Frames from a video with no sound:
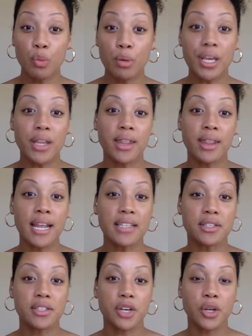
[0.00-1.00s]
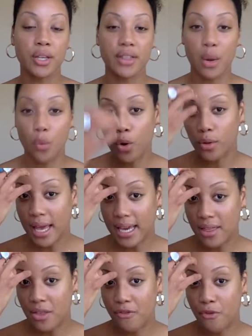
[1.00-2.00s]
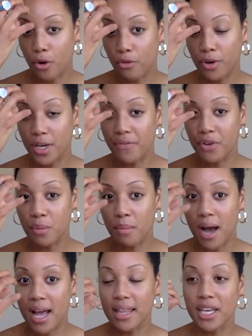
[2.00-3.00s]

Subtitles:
but necessarily they weren't like in the forefront of your mind.